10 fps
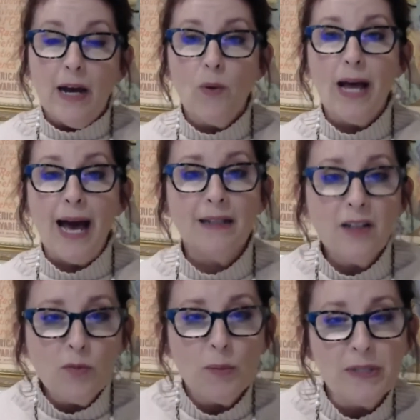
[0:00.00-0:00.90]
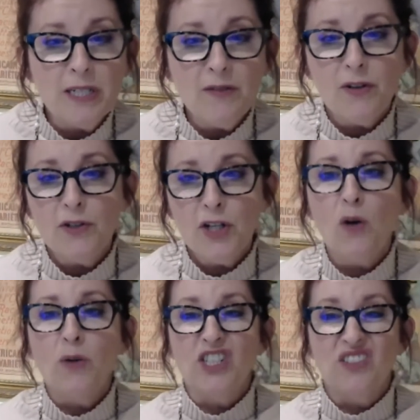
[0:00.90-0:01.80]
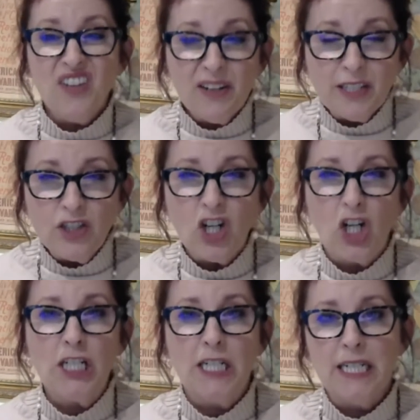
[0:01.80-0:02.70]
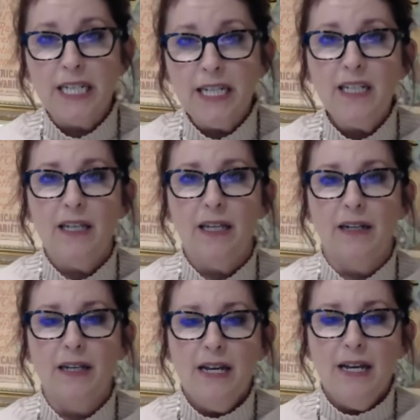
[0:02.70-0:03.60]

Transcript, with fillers: and we'll add a little more Petit Verdot, which is very dark and inky, and